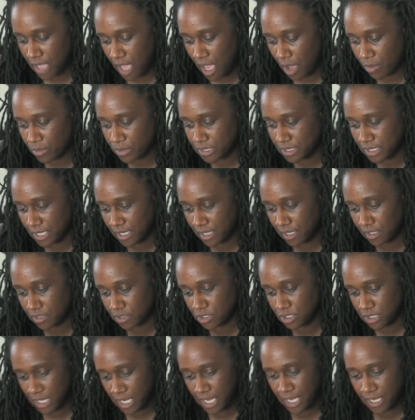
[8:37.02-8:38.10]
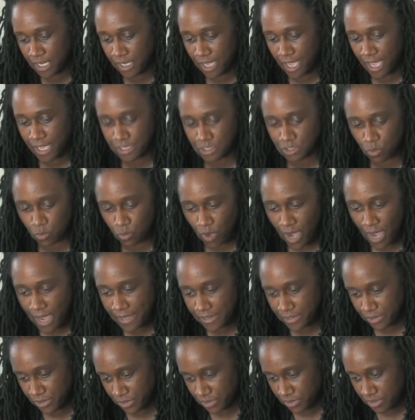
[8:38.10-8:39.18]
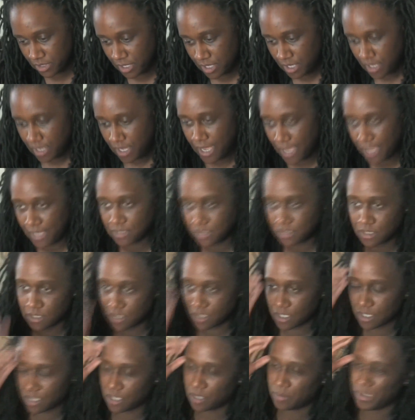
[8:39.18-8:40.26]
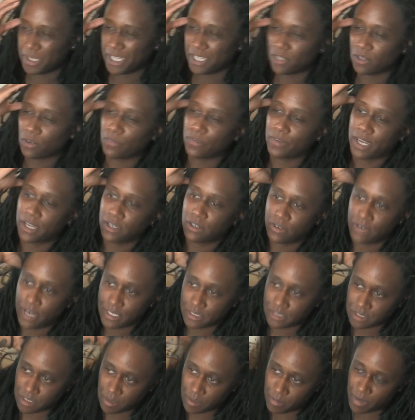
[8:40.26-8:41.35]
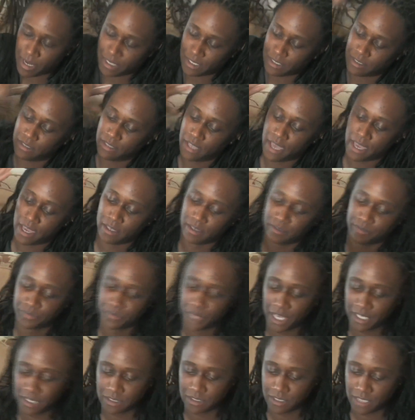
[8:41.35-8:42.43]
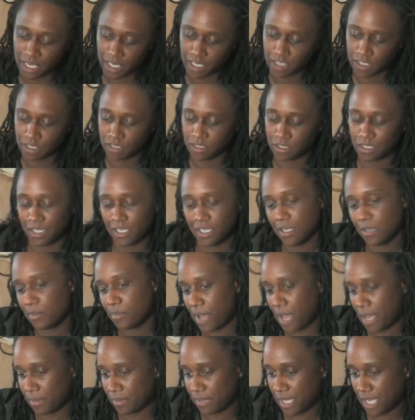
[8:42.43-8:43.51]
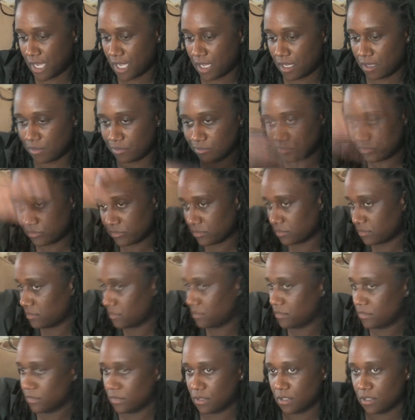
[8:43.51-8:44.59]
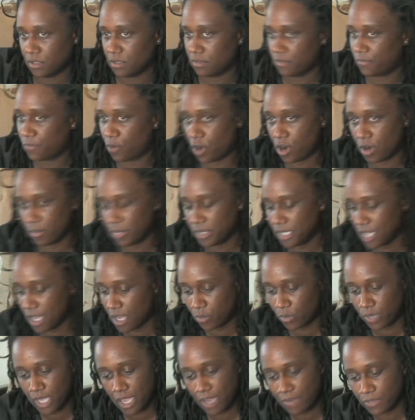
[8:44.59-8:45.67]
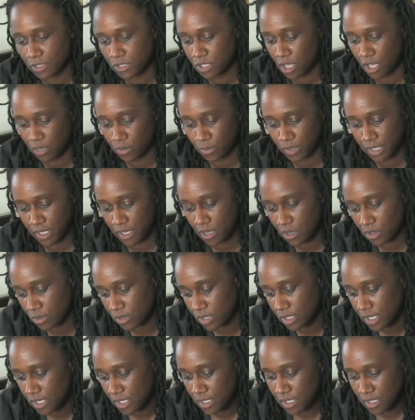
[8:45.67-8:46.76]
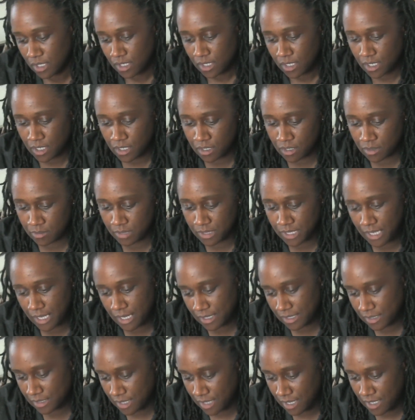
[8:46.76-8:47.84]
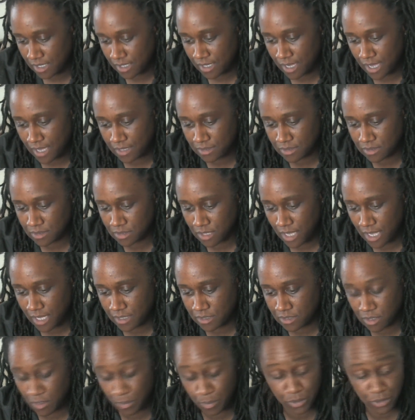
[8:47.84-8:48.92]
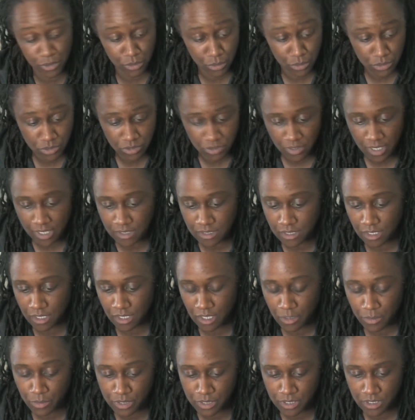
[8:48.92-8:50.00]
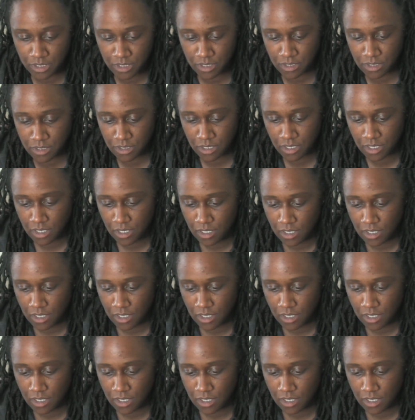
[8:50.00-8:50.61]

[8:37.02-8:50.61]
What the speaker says: I would say Jay as a writer, as an innovator, as somebody that has taken the hip-hop game far beyond we ever thought it would go. Kanye as a producer, as a lyricist.